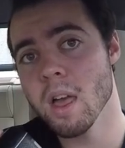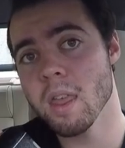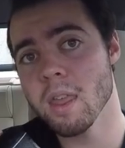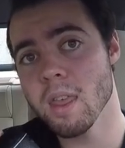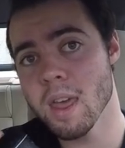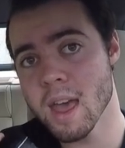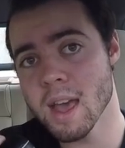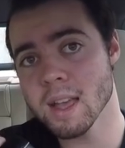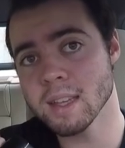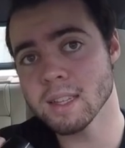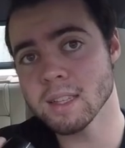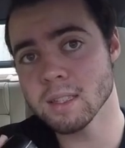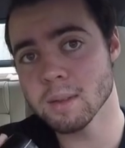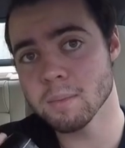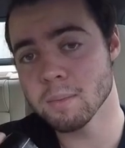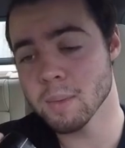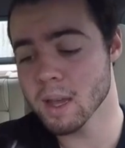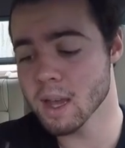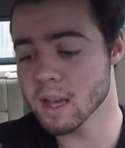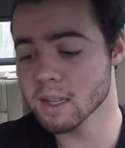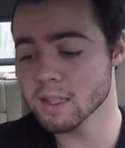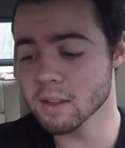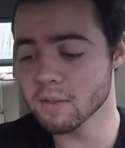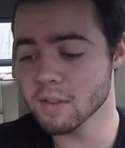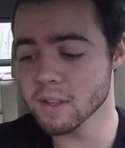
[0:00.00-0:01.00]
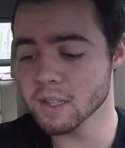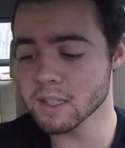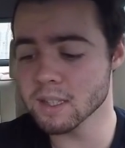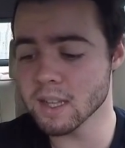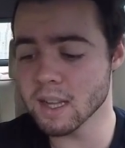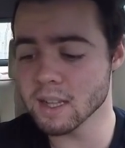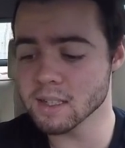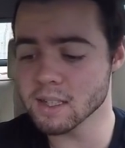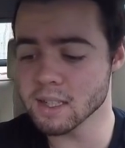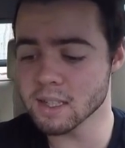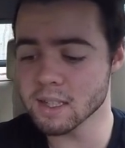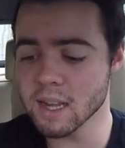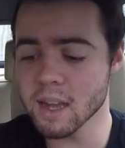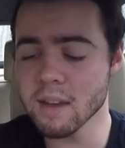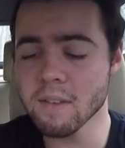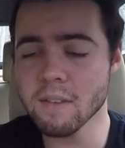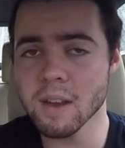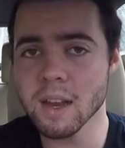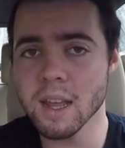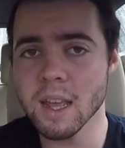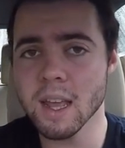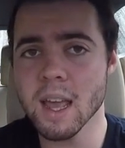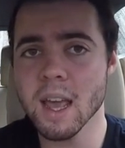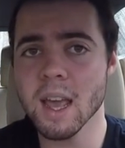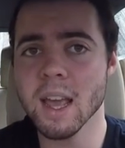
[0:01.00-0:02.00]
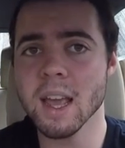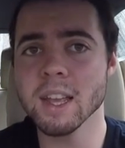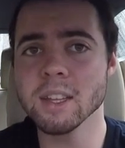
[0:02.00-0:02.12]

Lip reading: this, because of its sensitivity,